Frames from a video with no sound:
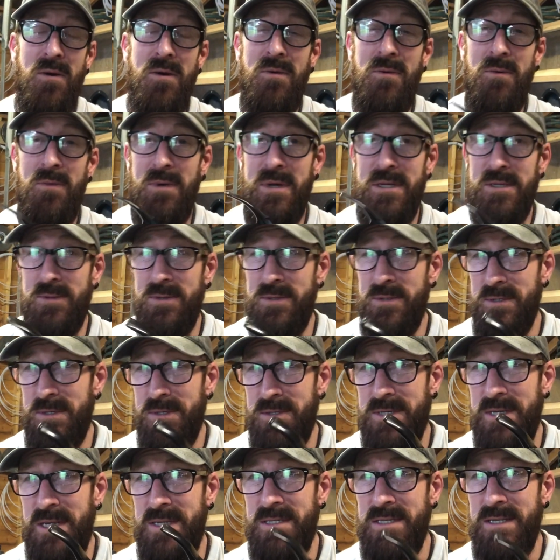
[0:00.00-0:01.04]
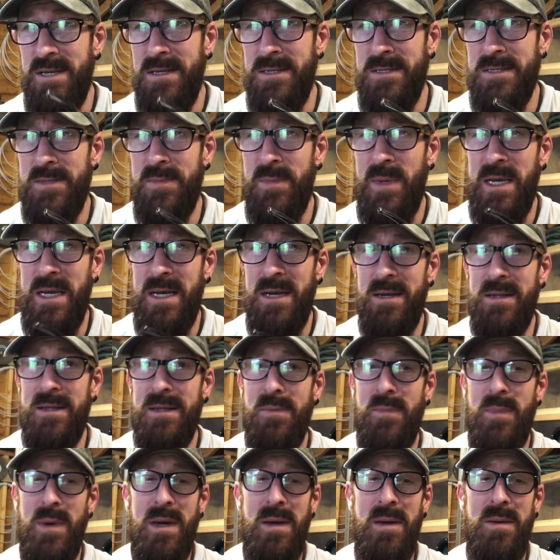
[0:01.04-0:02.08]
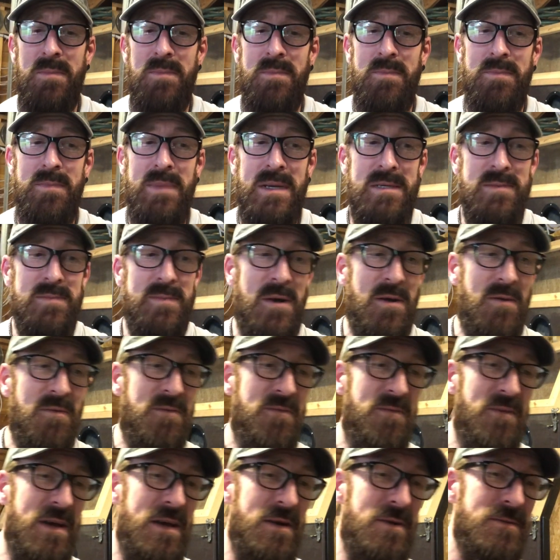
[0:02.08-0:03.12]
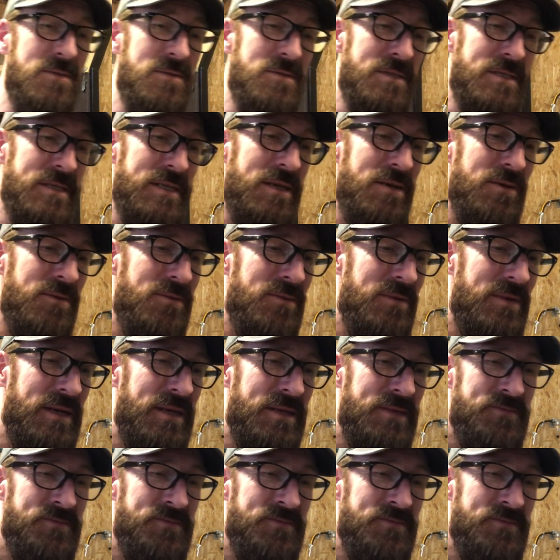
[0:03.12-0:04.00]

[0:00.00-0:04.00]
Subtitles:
which was also sent to me kindly by Big Smoke Phil. So we'll